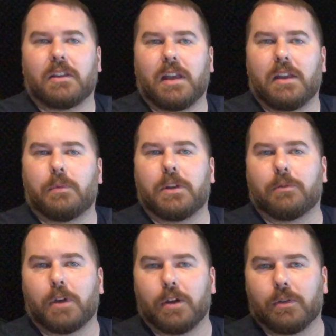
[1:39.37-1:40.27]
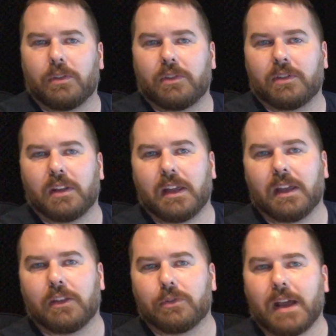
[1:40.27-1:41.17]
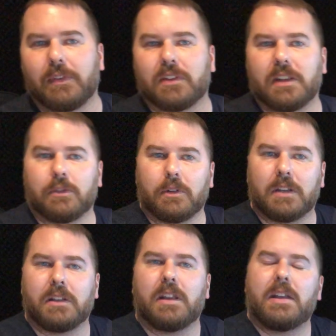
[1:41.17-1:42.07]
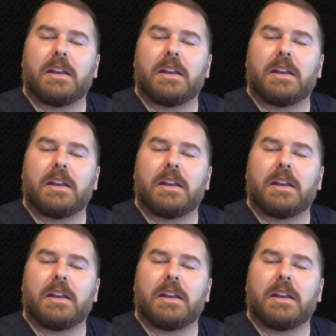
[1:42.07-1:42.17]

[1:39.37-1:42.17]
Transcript: Edwin Rhodes, and Travis Kindred,